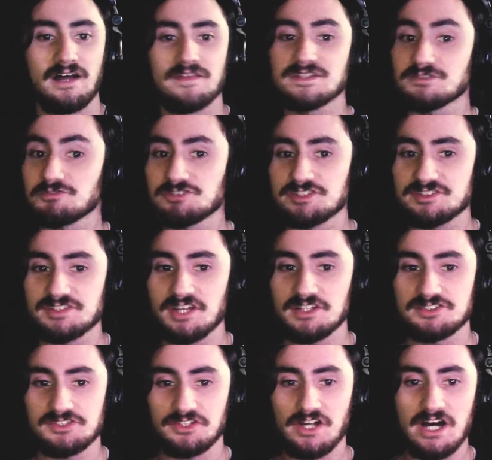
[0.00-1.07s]
This was
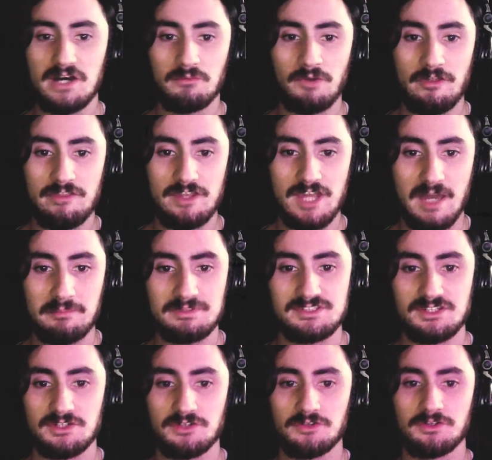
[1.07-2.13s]
discussed a lot when the
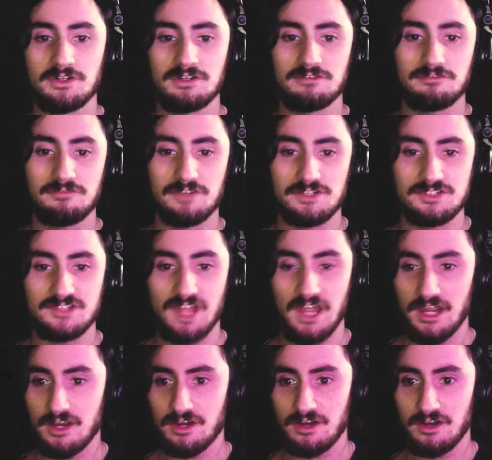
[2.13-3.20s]
episode first
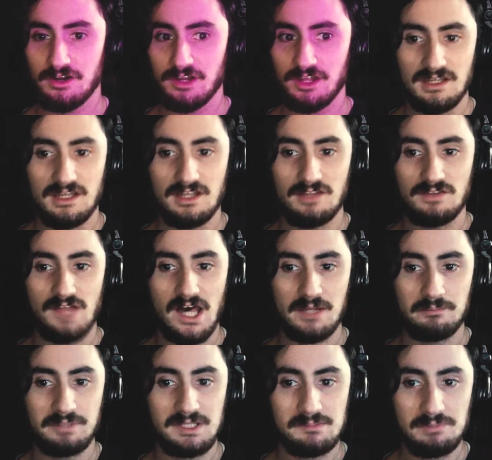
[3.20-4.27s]
aired, and a lot
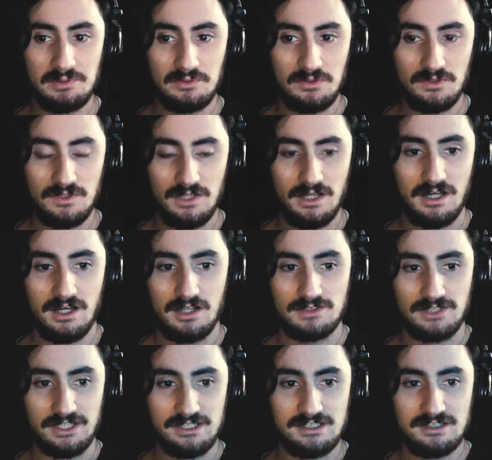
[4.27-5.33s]
of people
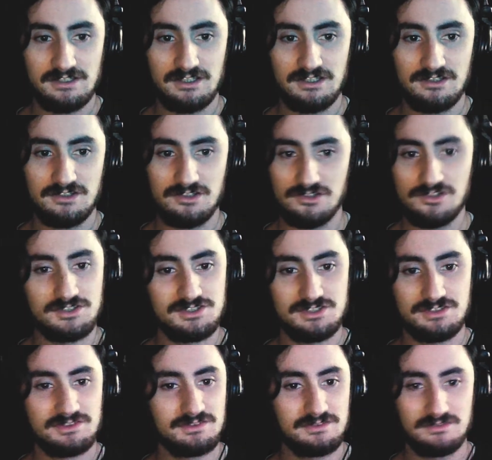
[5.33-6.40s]
likened it to
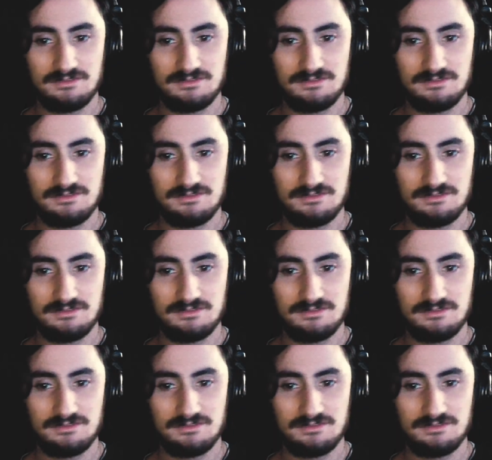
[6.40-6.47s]
just